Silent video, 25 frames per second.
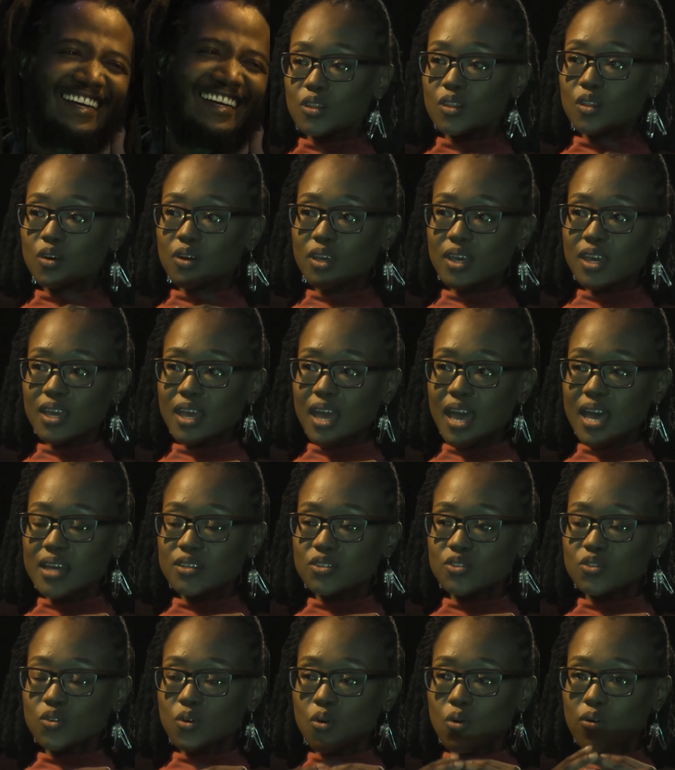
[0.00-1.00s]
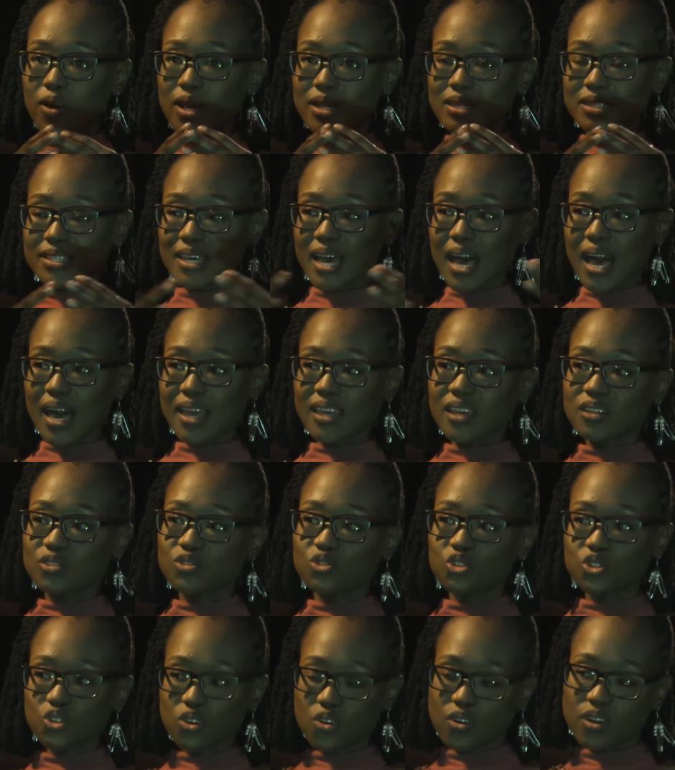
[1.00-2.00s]
Looking at your entire
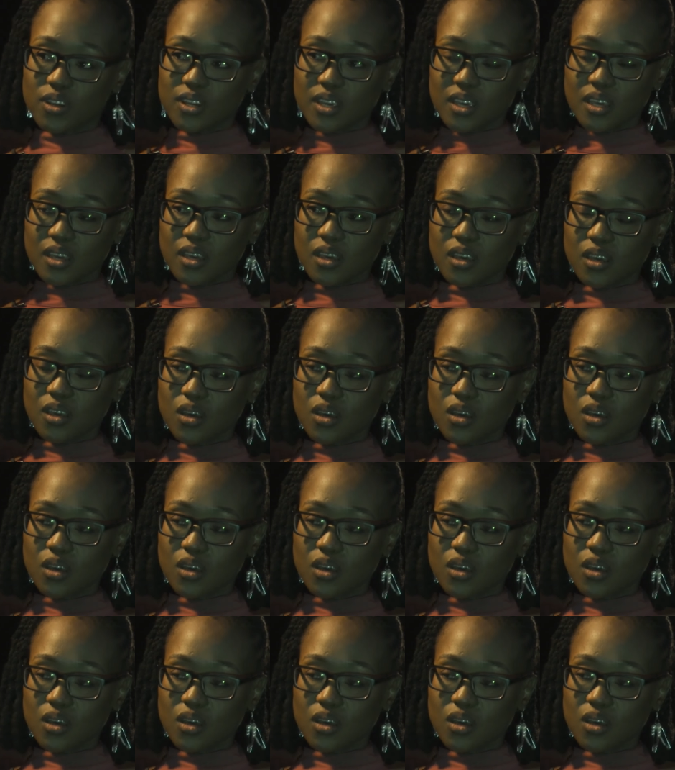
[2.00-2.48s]
journey,